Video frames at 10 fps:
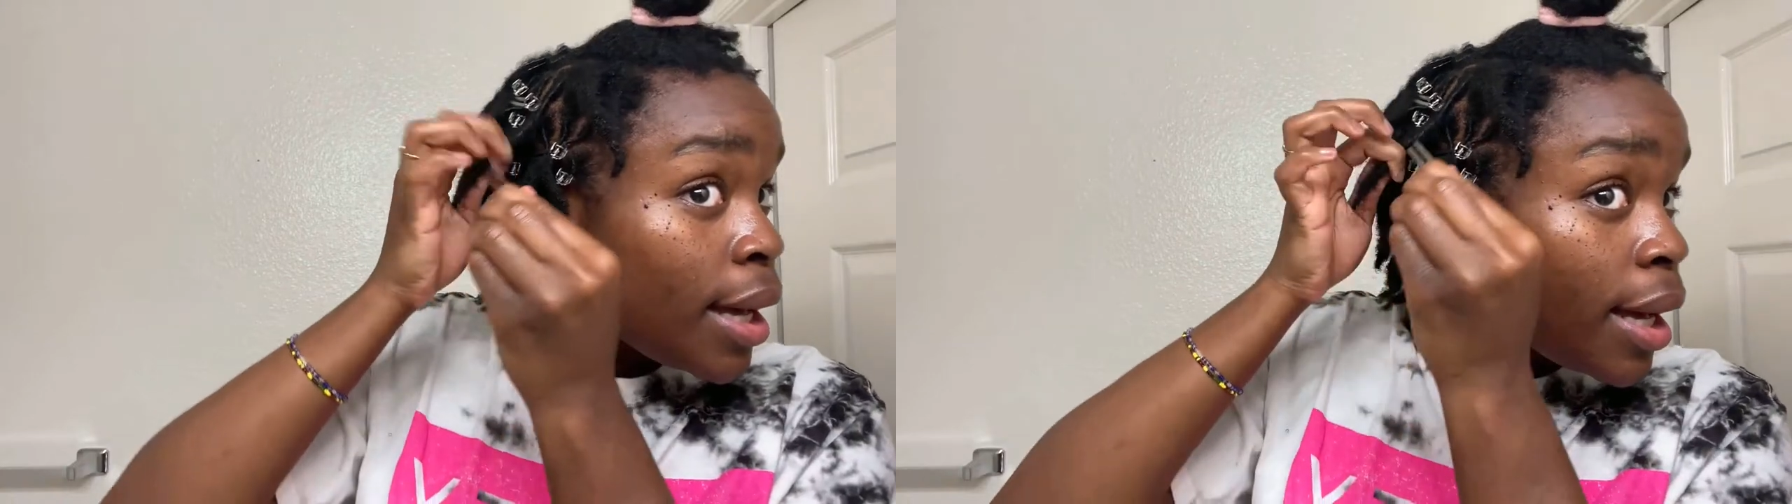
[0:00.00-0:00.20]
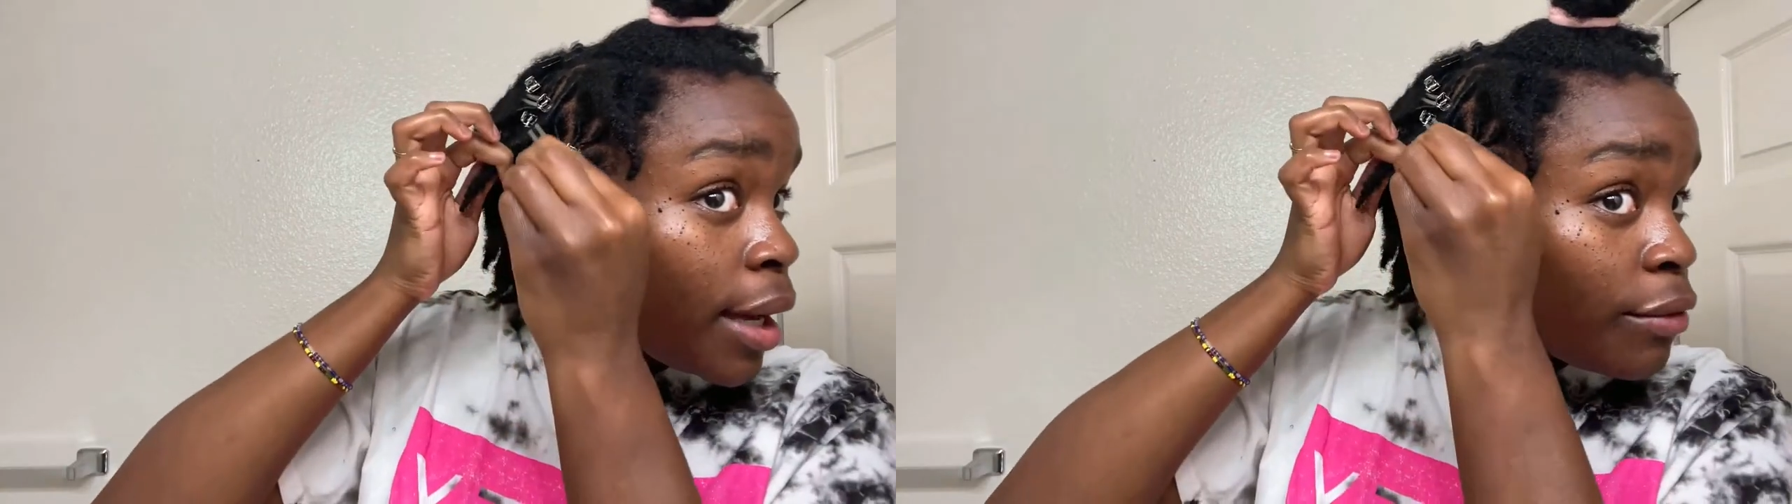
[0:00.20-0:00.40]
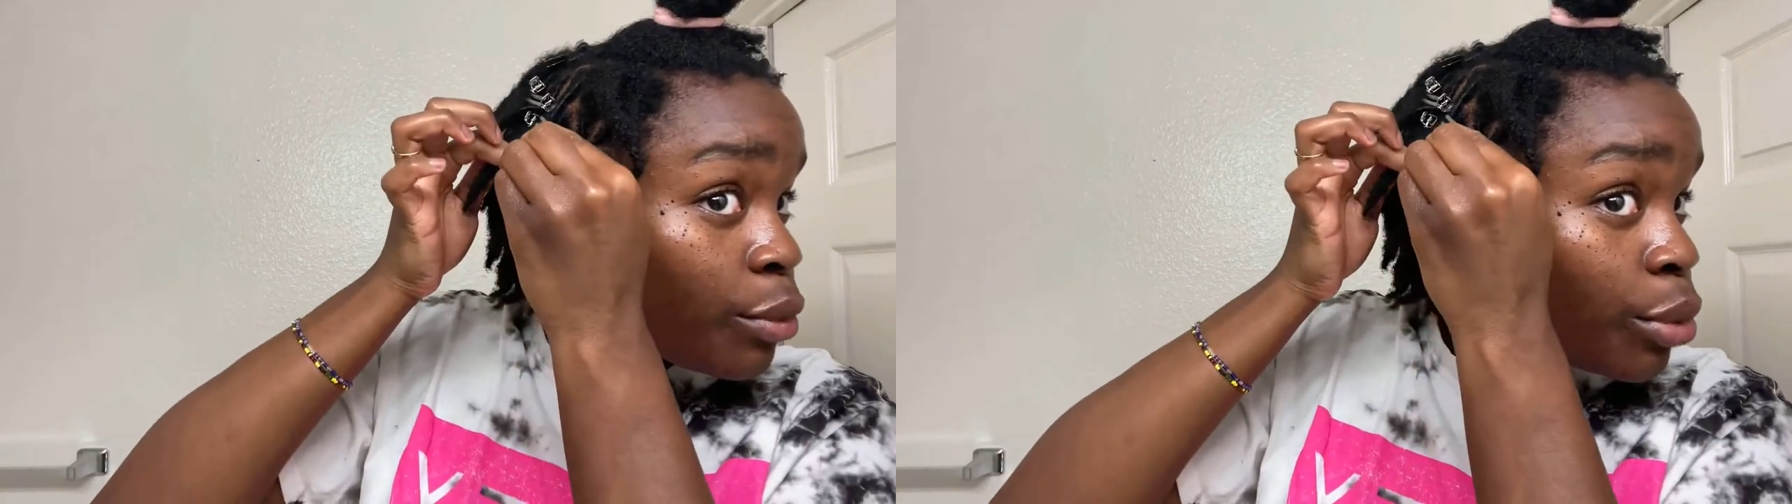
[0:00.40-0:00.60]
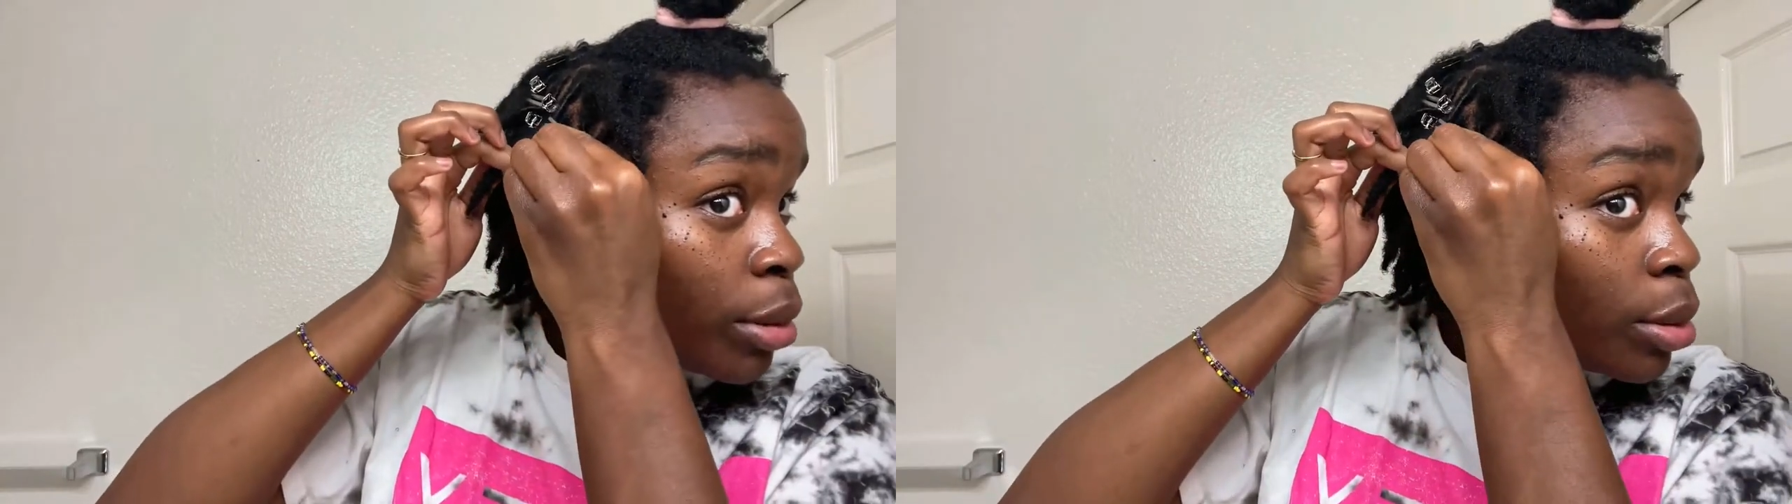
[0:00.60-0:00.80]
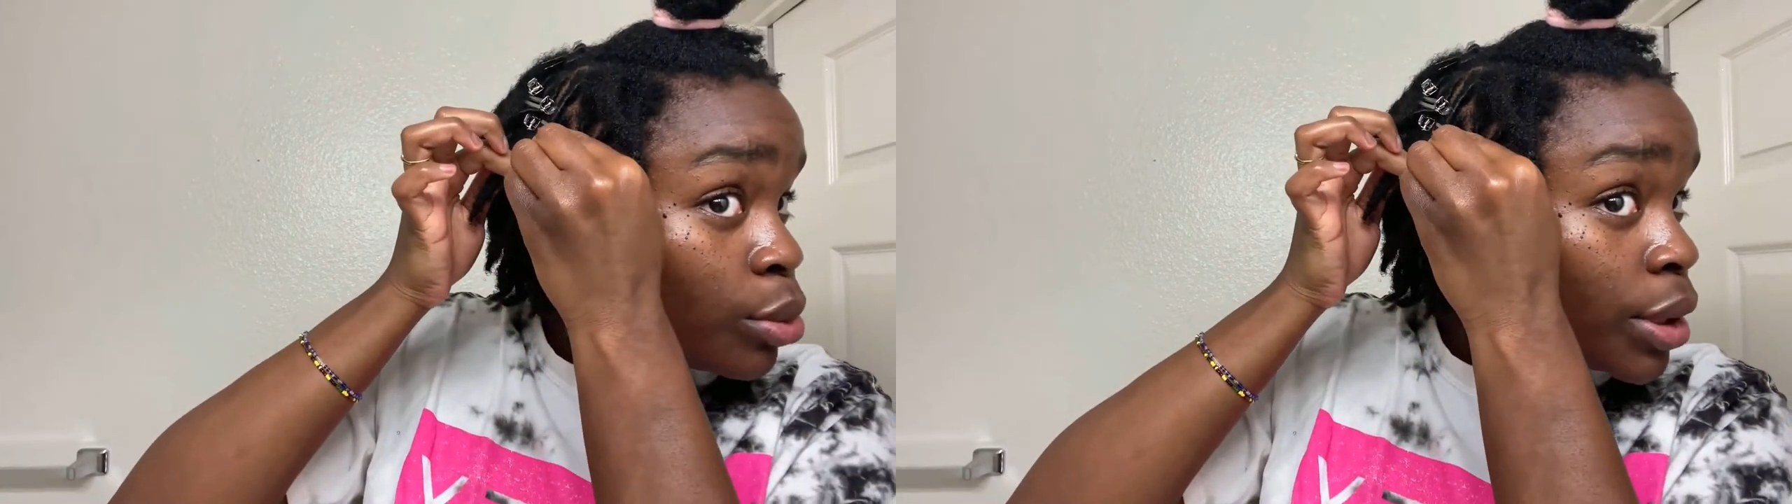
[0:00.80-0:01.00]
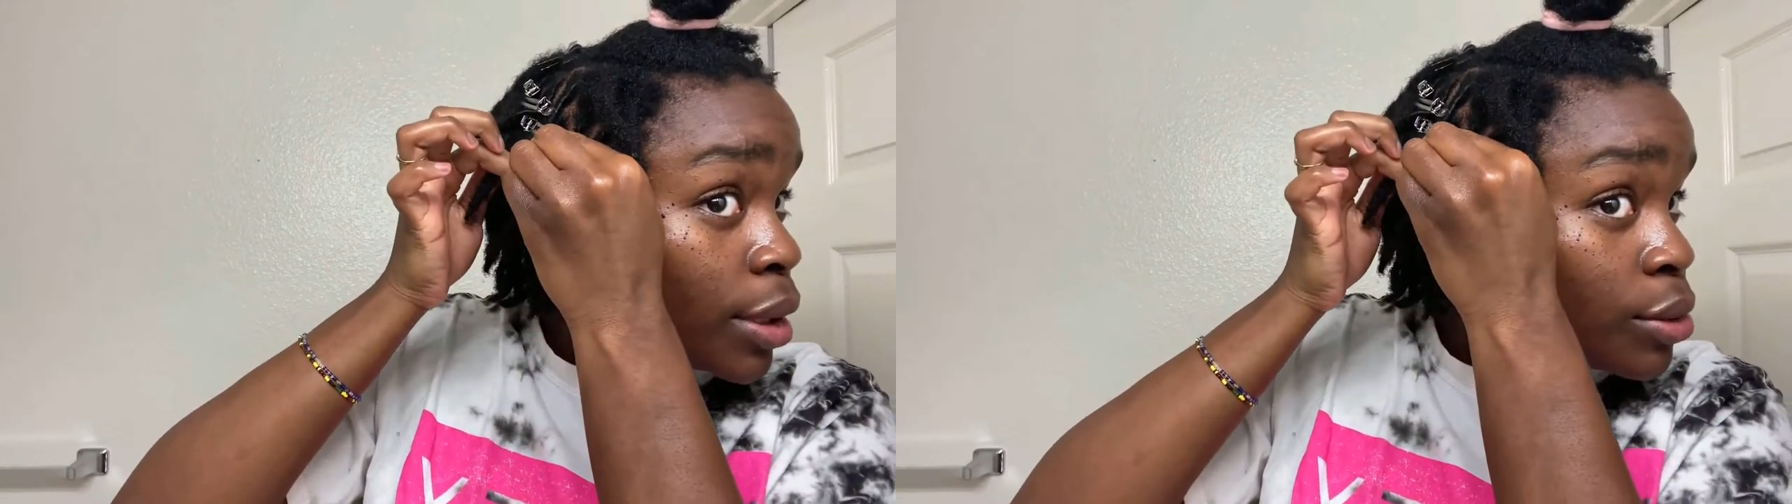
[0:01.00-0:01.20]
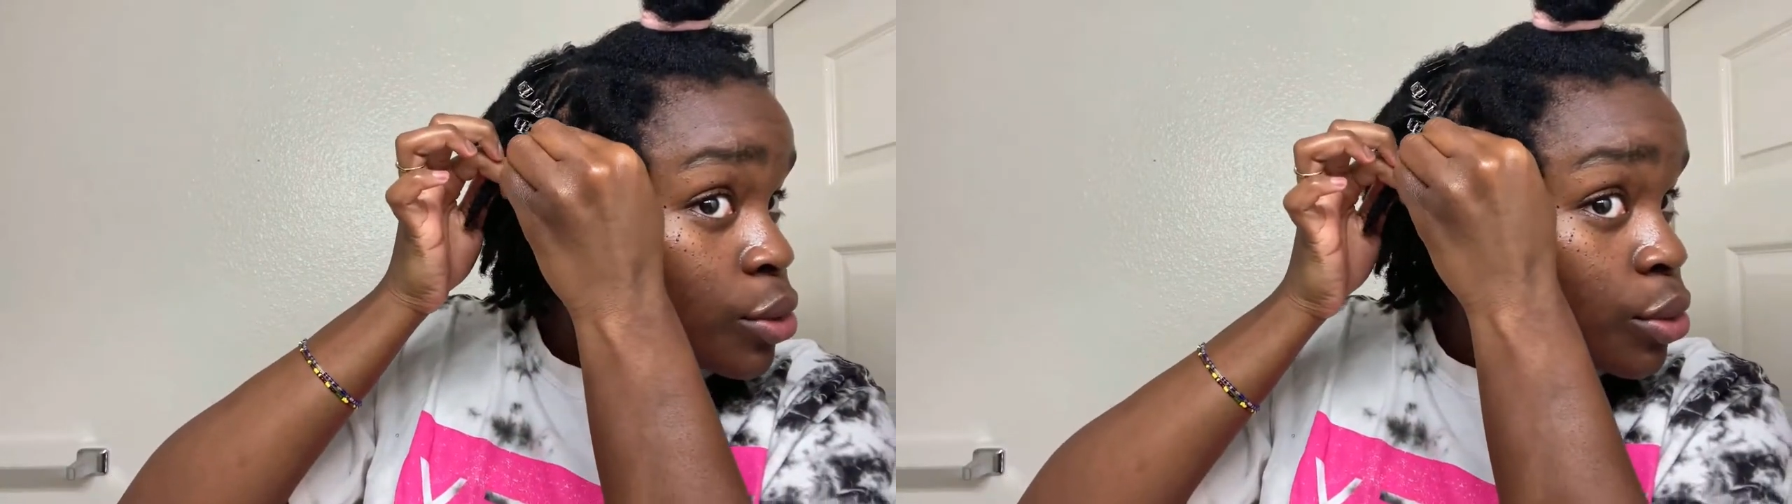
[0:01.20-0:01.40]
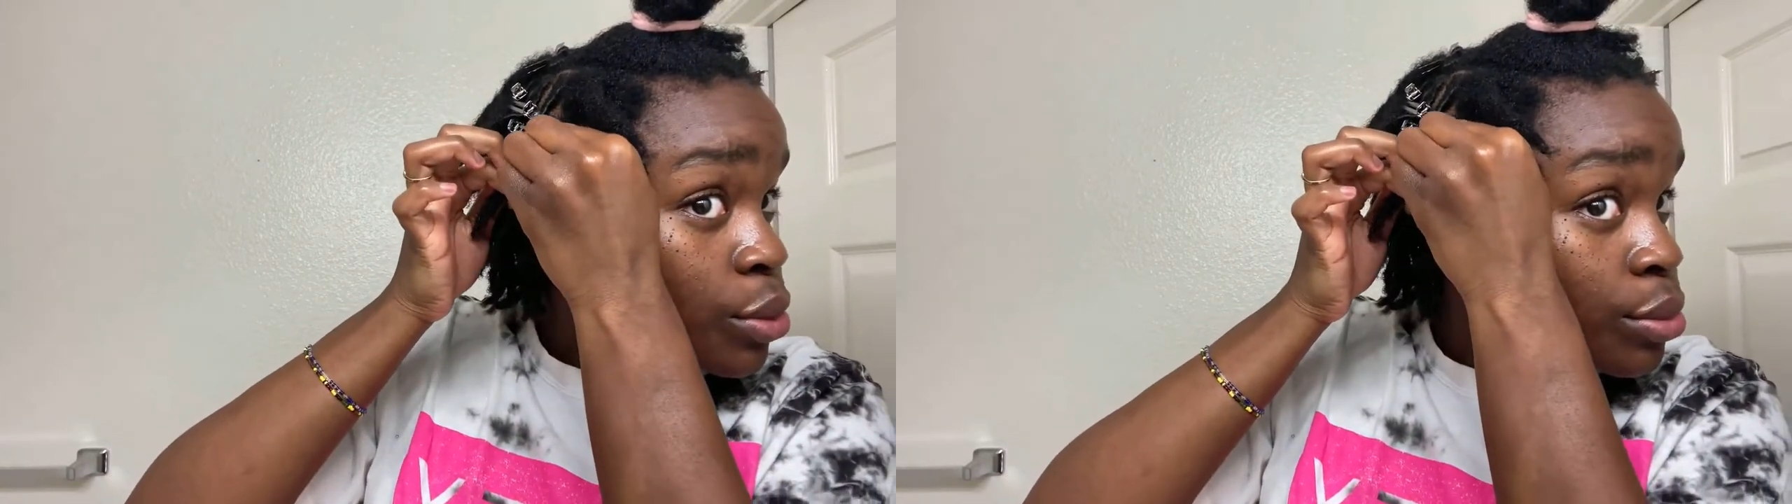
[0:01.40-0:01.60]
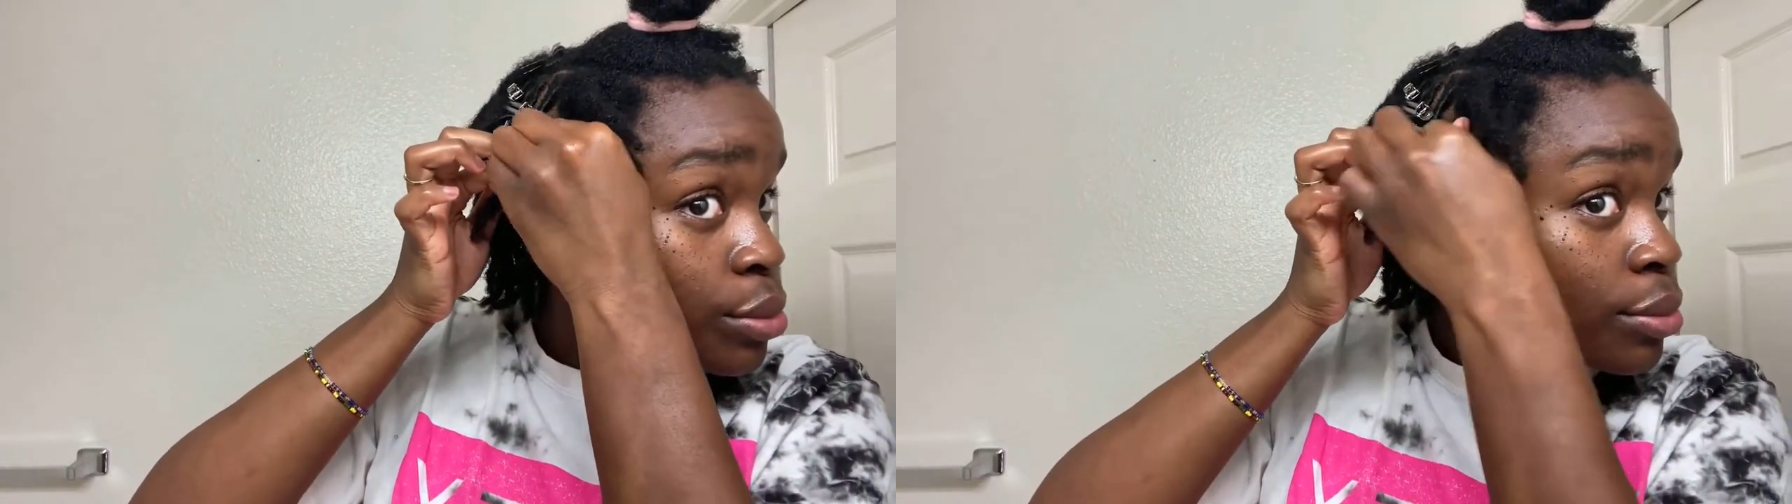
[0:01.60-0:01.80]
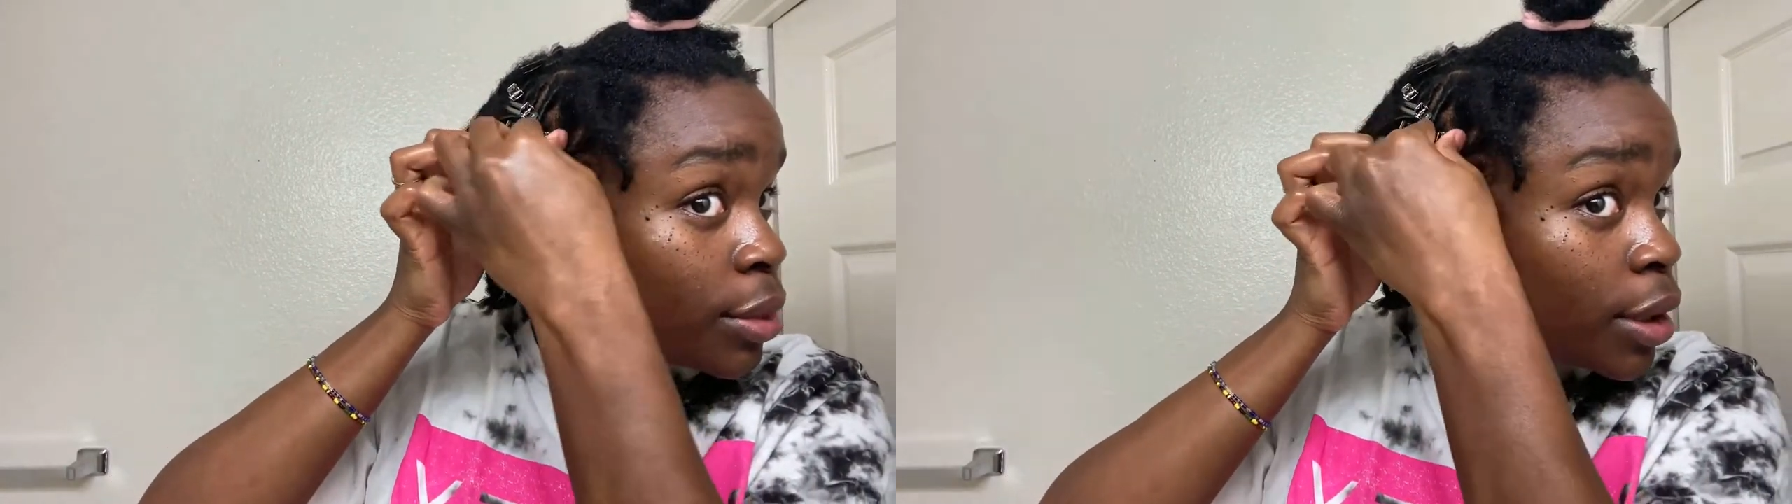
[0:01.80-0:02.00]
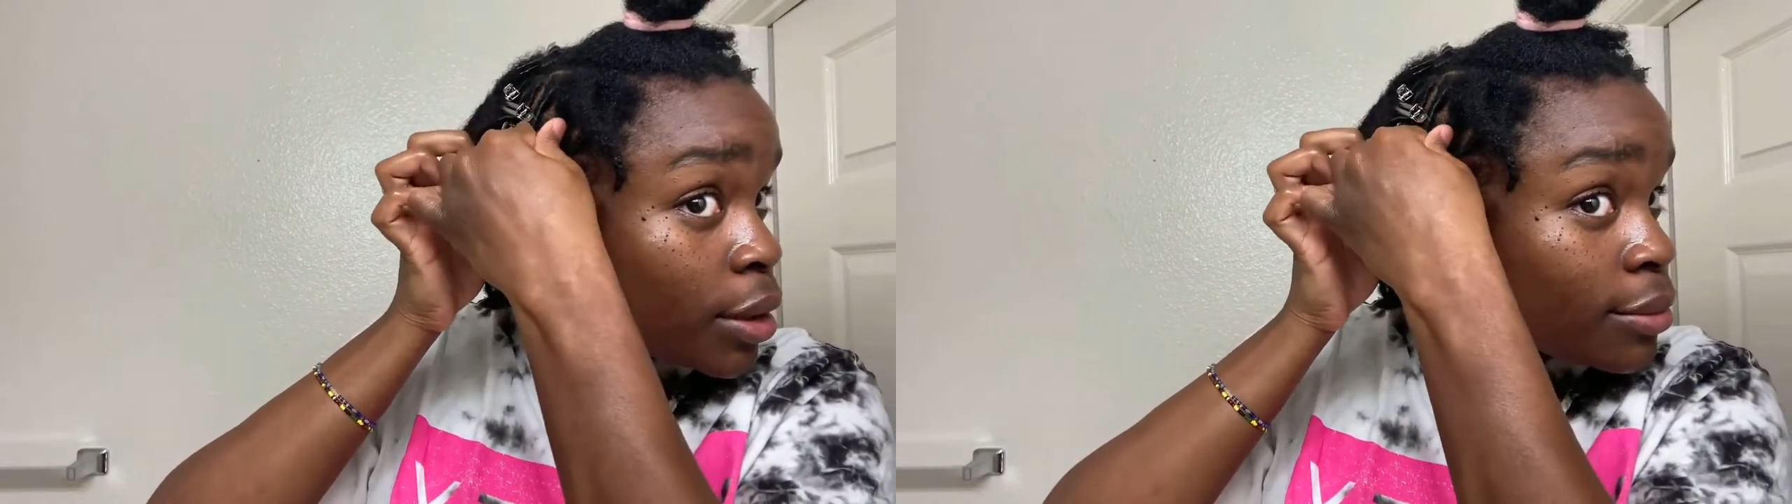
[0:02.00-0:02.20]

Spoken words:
I have a problem with that, so yeah.